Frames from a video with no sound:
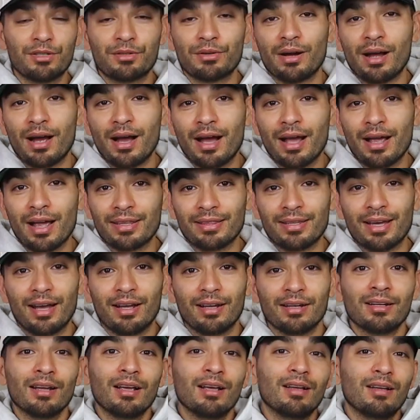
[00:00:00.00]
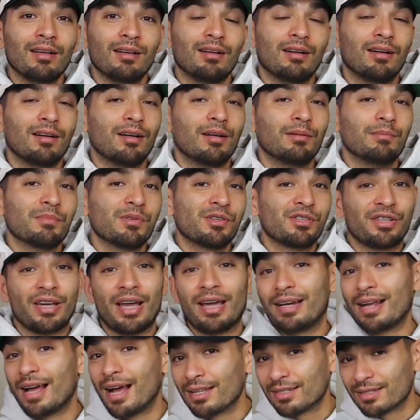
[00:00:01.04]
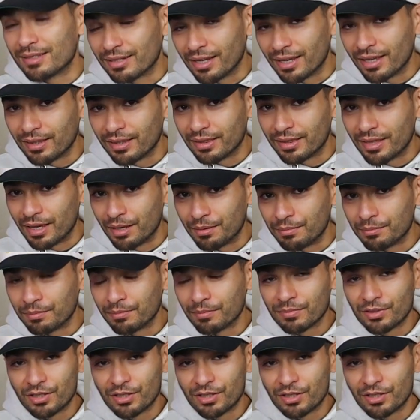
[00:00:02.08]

dry and that shade hasn't hit them.